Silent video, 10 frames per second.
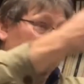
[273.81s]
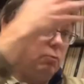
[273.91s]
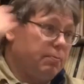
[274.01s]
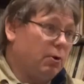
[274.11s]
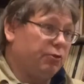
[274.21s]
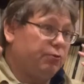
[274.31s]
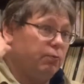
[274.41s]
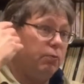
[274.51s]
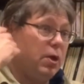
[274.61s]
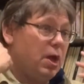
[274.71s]
It
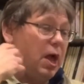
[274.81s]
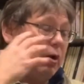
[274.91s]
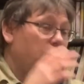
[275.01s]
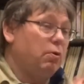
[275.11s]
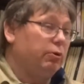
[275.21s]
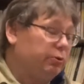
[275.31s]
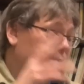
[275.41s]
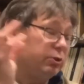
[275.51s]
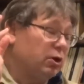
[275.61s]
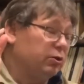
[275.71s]

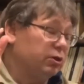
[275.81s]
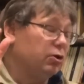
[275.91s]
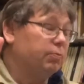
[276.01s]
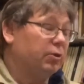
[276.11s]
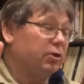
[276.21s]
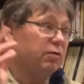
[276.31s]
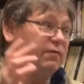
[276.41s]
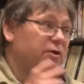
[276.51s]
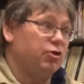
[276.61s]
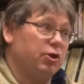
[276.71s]
was called surplus of
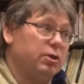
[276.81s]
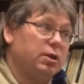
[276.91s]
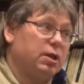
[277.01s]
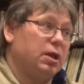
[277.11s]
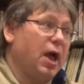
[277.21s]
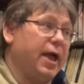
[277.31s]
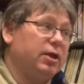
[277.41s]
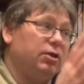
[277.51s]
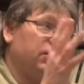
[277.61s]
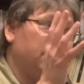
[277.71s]
vision. I
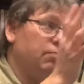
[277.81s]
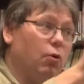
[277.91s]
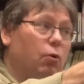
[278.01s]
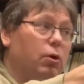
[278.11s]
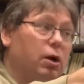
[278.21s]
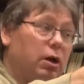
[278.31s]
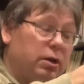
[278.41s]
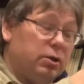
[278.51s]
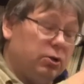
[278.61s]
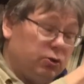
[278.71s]
can see more
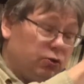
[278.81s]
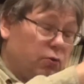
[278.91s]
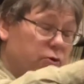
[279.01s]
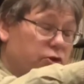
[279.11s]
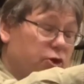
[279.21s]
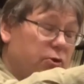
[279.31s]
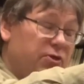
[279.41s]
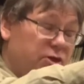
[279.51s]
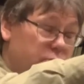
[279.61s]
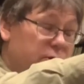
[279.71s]
towards you
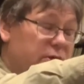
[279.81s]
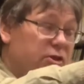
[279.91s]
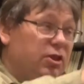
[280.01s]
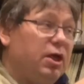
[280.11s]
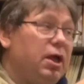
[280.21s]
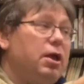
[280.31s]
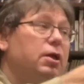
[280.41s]
than you can see.